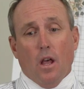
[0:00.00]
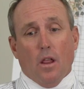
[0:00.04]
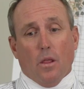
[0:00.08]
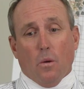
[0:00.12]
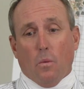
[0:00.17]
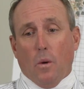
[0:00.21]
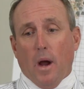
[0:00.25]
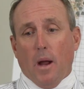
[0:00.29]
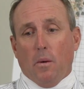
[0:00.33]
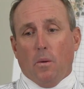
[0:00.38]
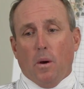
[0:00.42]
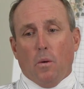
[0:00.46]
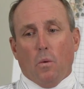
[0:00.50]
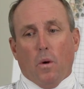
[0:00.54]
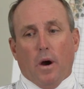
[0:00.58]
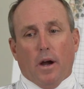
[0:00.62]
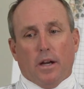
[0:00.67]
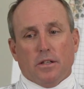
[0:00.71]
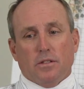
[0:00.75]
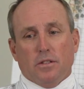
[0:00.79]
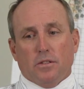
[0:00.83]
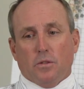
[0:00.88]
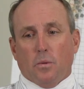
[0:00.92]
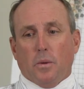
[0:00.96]
the way we
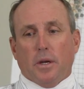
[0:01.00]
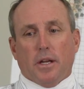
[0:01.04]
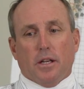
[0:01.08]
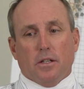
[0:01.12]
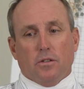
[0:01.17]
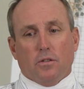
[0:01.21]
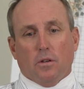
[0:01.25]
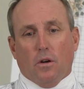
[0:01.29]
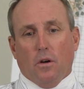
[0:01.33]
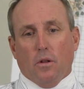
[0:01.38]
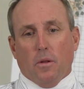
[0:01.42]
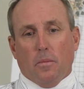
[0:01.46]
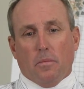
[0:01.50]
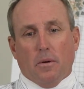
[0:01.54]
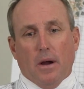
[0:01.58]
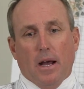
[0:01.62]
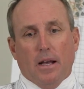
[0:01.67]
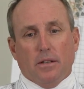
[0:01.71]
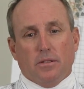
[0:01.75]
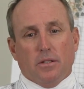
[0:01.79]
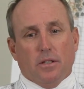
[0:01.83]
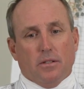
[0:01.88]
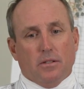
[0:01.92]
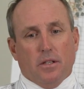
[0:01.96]
work, since we control the
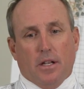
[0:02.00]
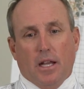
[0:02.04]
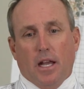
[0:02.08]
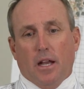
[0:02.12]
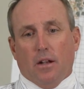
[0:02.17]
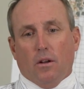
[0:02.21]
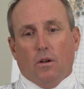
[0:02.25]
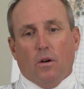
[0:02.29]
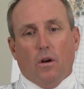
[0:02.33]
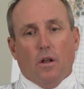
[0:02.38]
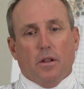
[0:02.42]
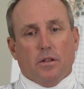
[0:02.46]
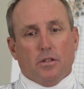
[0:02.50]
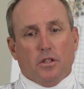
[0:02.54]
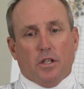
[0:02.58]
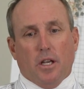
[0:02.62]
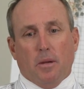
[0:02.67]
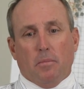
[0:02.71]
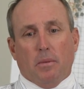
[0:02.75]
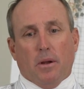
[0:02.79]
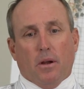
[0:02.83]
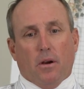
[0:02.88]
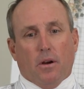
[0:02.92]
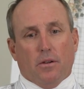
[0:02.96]
process and handle all the
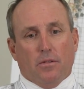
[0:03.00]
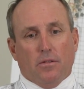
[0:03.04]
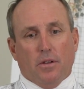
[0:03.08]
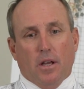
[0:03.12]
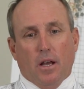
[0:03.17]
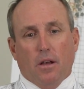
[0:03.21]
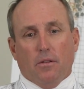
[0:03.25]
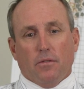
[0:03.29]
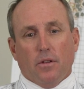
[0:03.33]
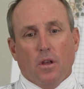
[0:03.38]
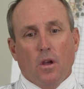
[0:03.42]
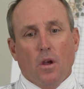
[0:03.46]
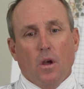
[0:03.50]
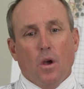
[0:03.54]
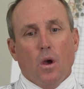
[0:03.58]
shaping ourselves,